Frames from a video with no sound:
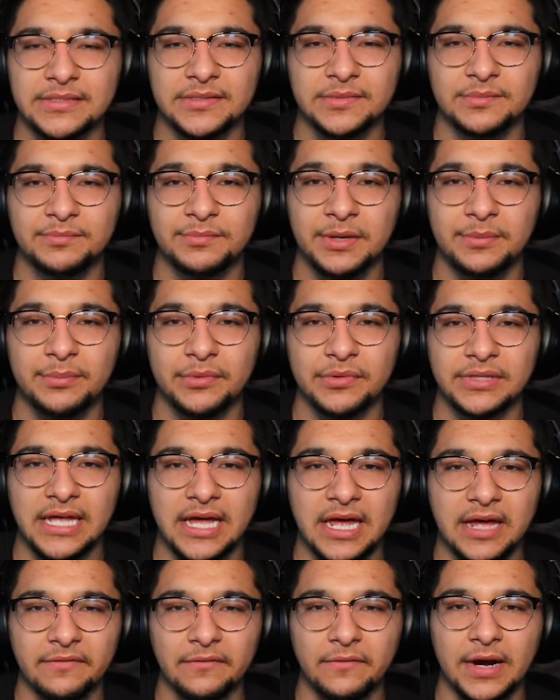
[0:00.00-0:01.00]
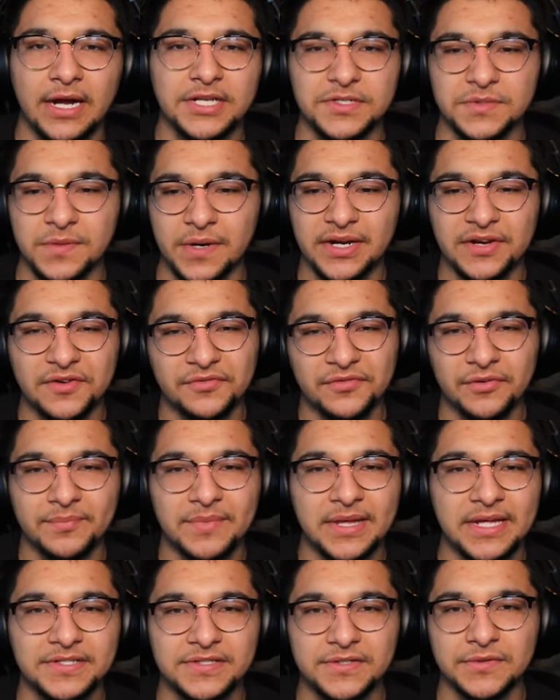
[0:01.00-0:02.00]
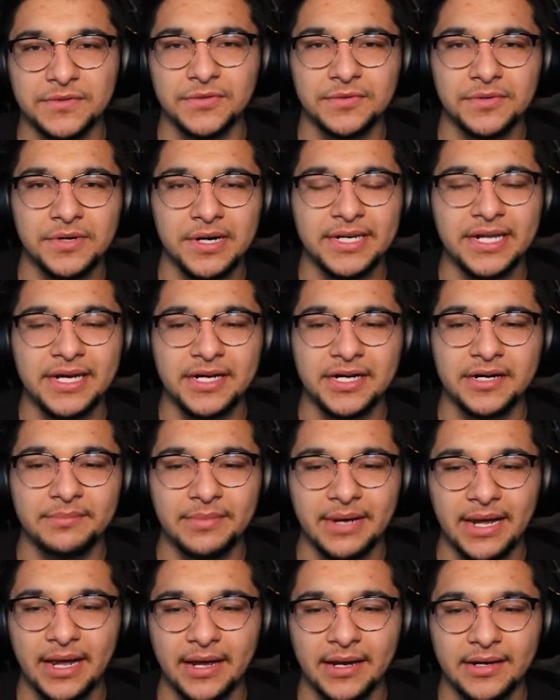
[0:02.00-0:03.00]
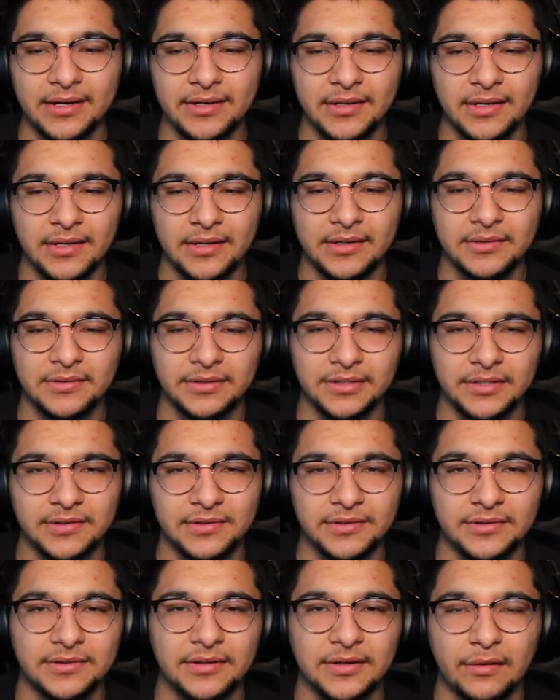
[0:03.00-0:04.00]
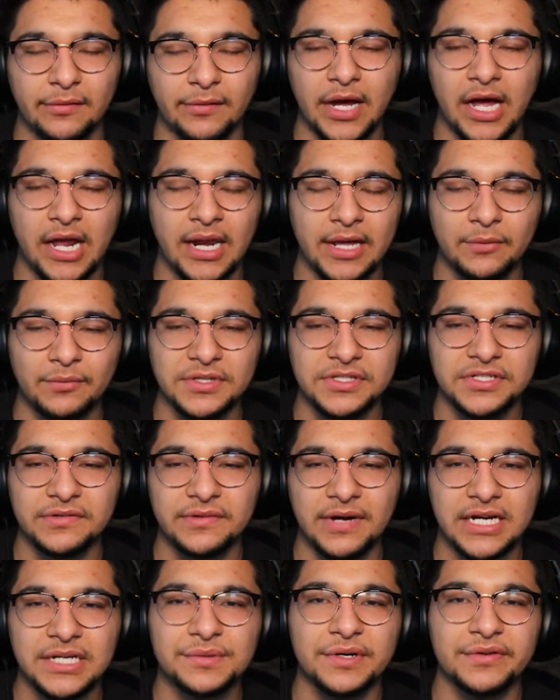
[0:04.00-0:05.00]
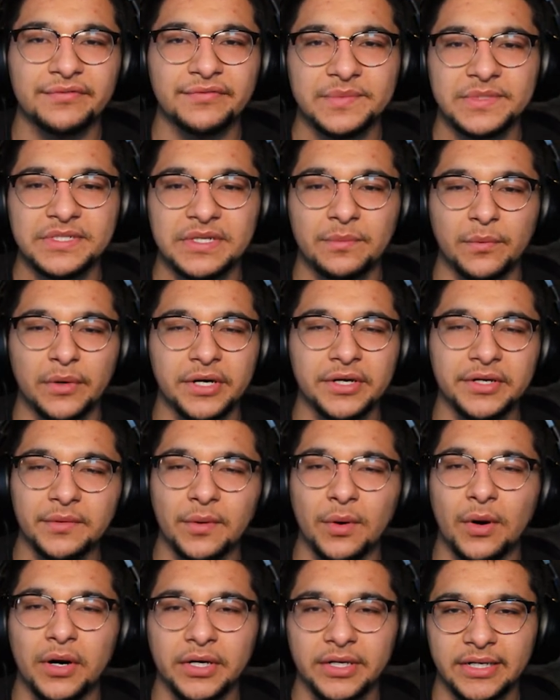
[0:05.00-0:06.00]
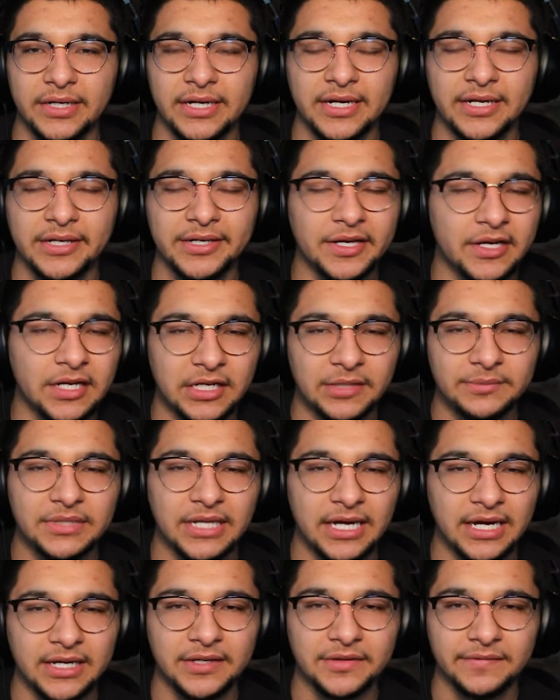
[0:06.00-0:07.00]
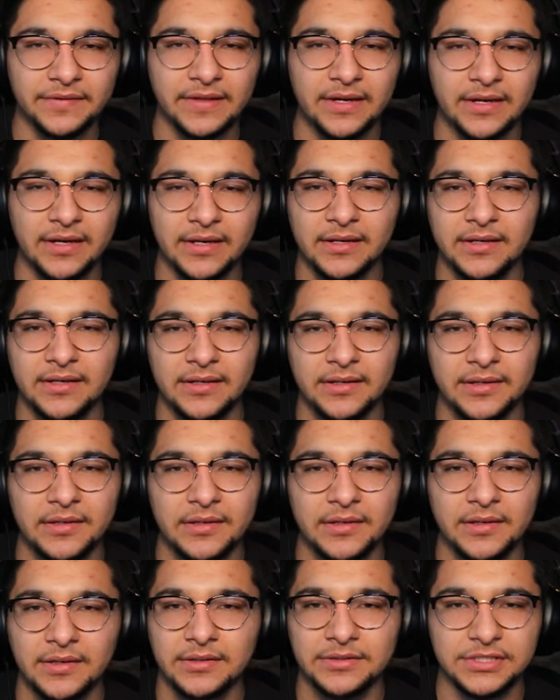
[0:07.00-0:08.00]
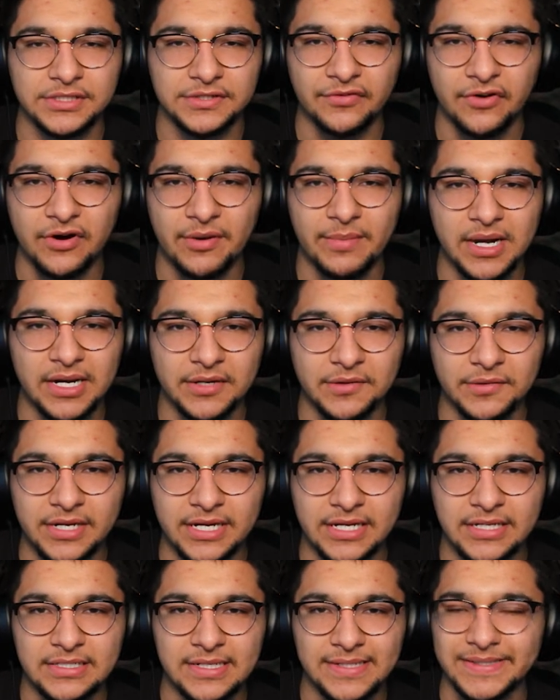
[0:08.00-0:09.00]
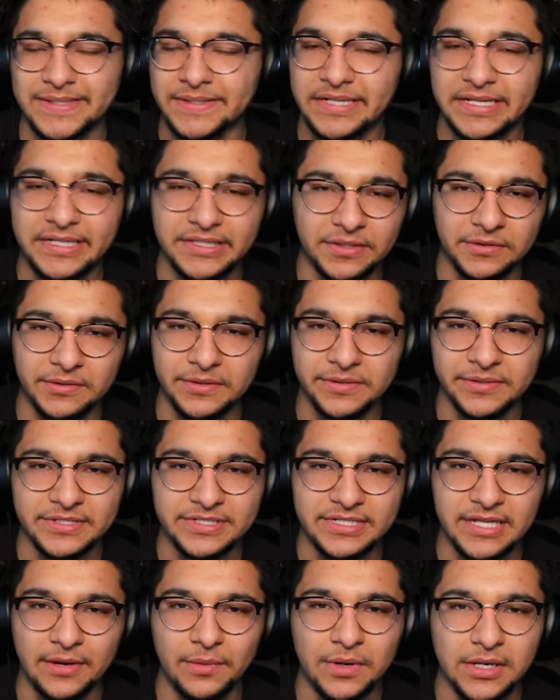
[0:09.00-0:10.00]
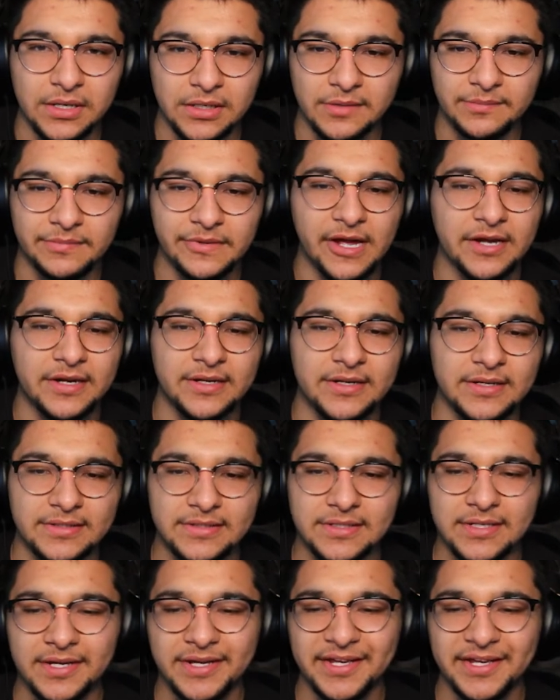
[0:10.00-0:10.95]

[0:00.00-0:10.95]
people that have graduated from that school and they come back, like once you graduate from somewhere, you are an alumni of that. Just for all my little kids out there that don't understand what alumni is.